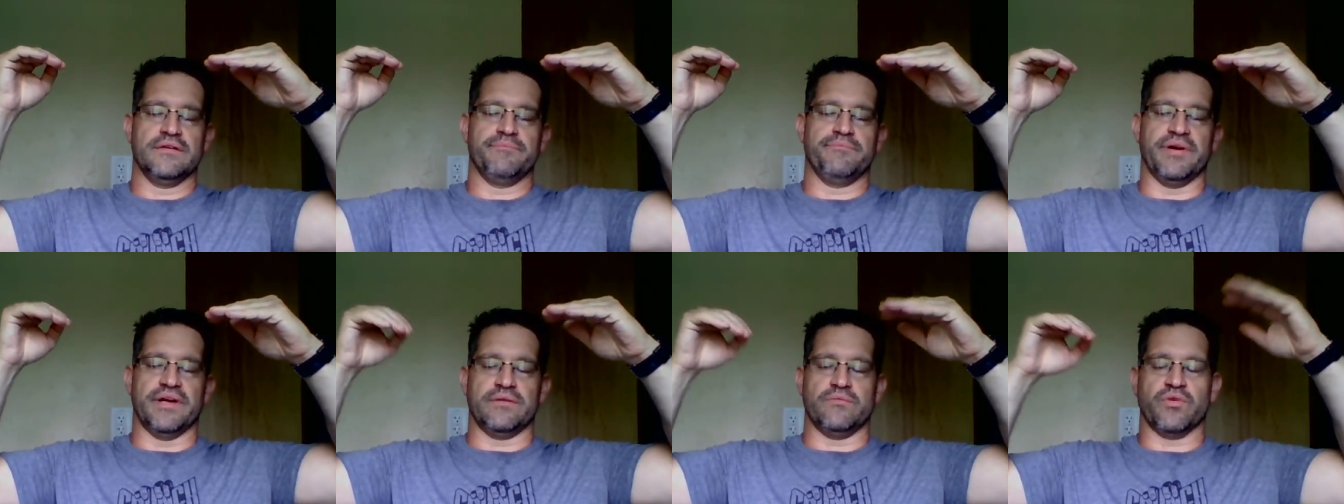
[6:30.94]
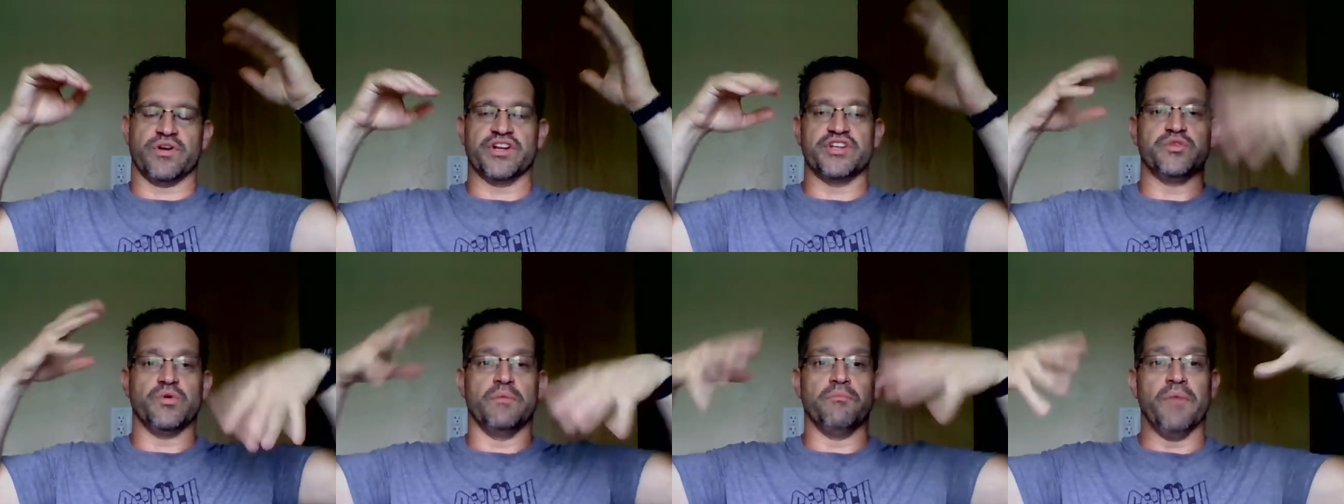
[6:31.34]
But we're
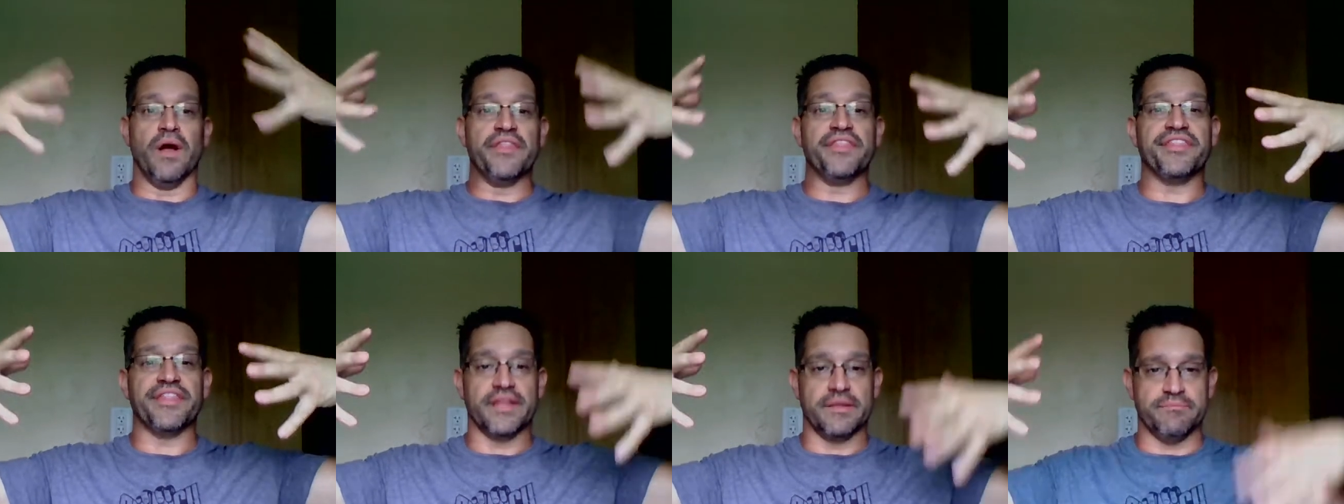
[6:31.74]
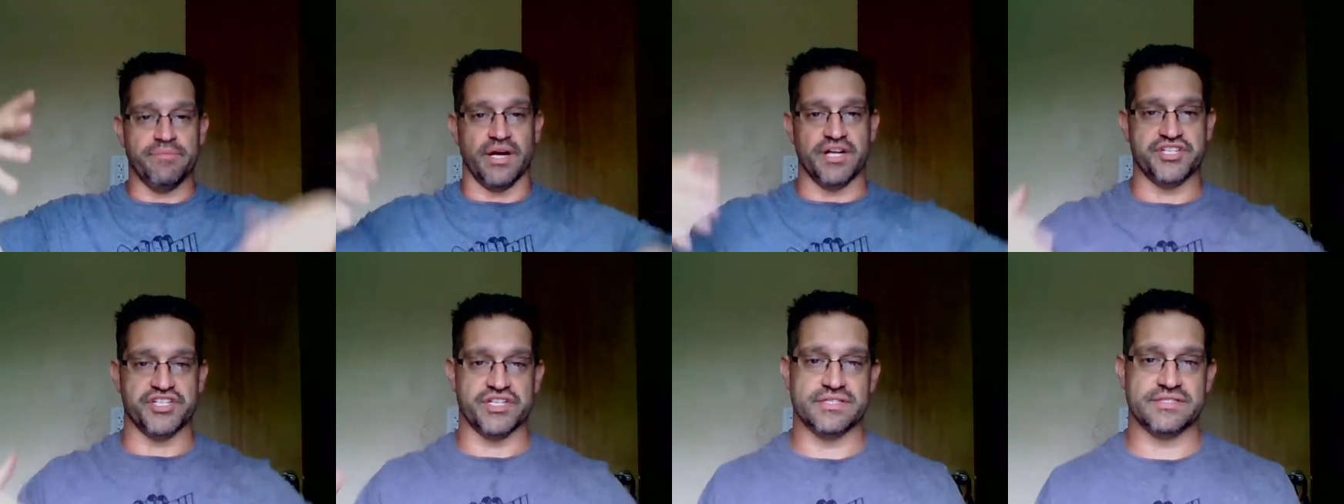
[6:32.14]
gonna do a monthly
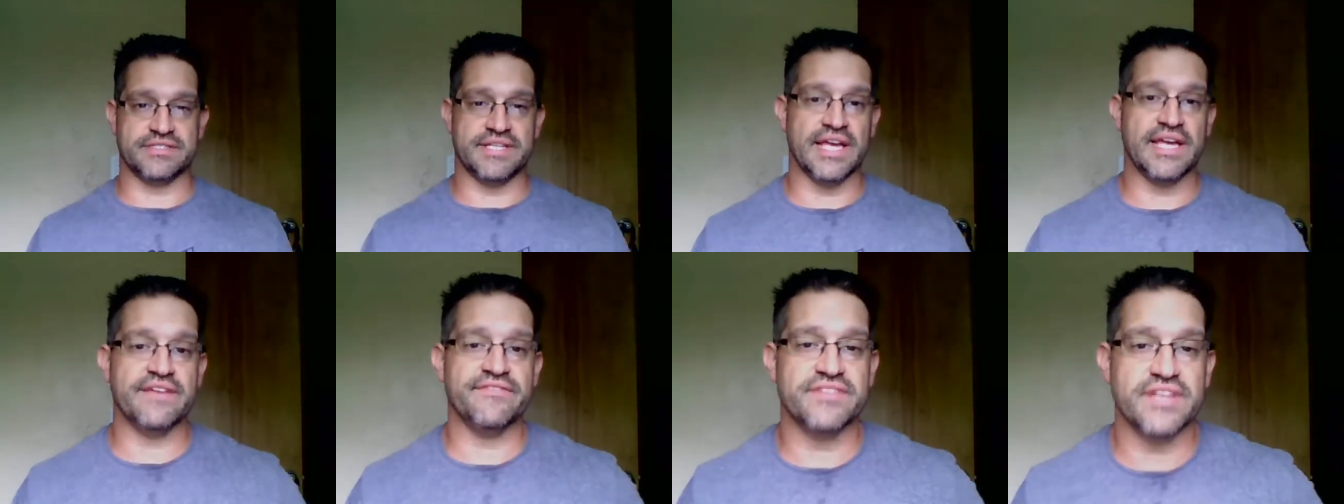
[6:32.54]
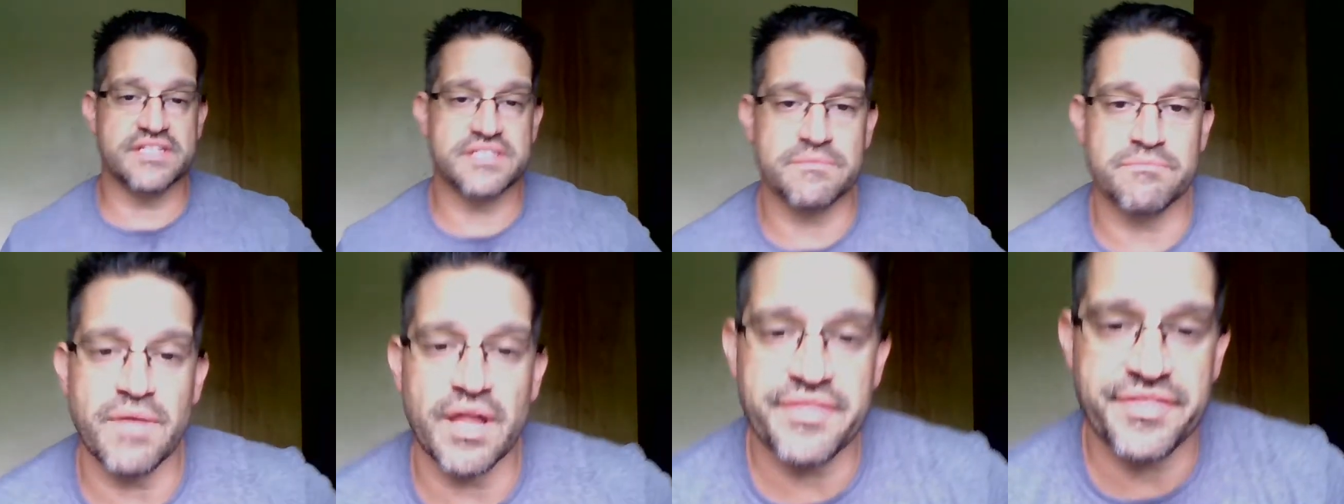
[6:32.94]
budget. Dave does
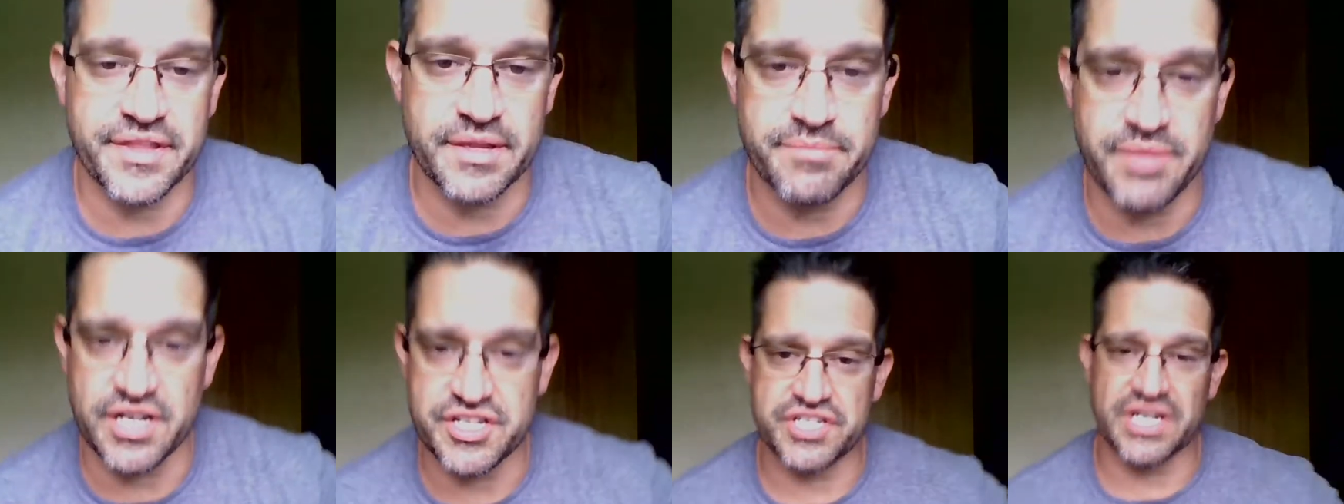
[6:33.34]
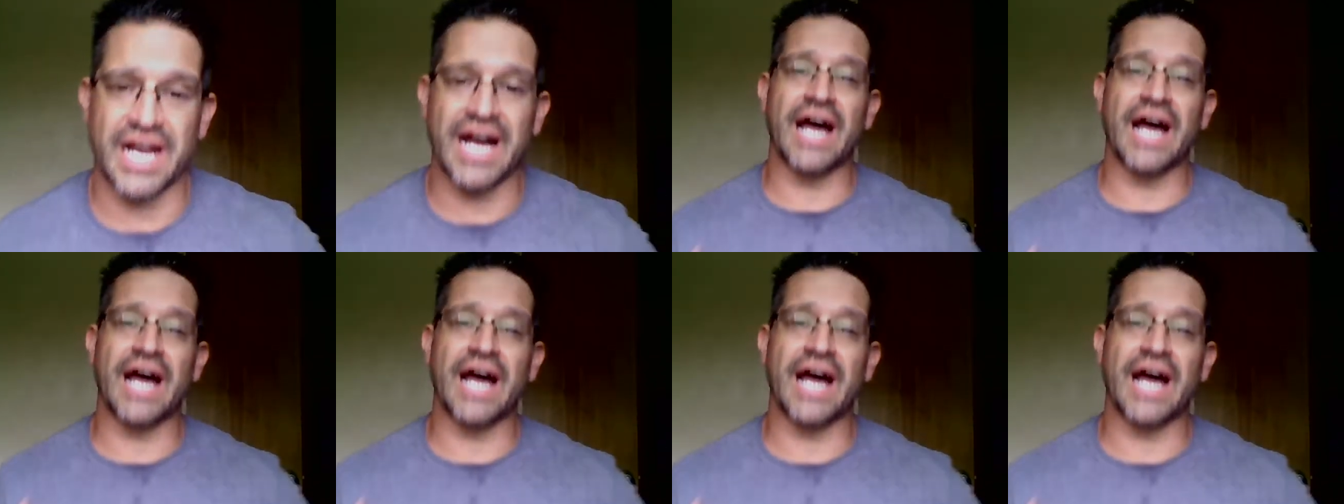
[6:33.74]
a monthly budget.